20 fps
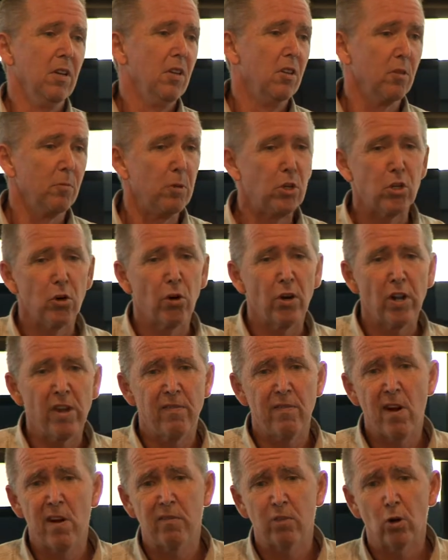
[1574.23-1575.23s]
the majority of
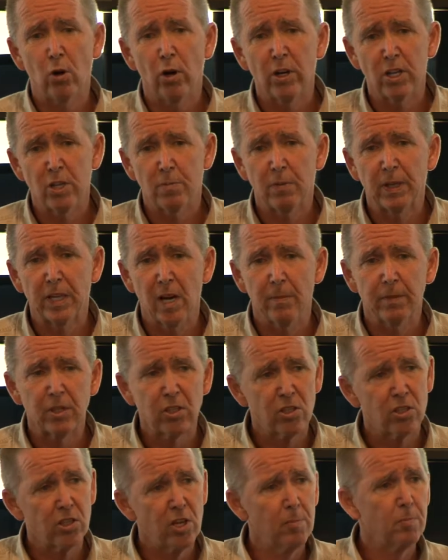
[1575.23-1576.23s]
our varieties becoming
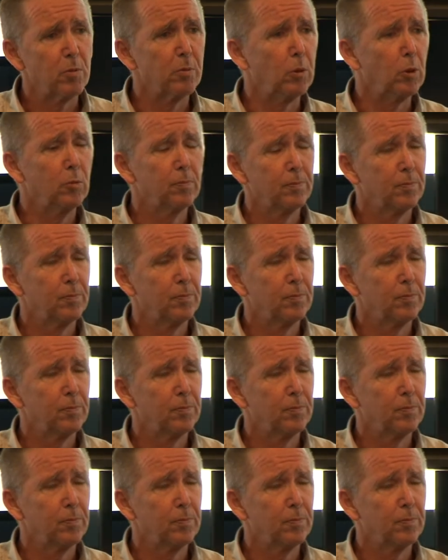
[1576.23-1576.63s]
susceptible.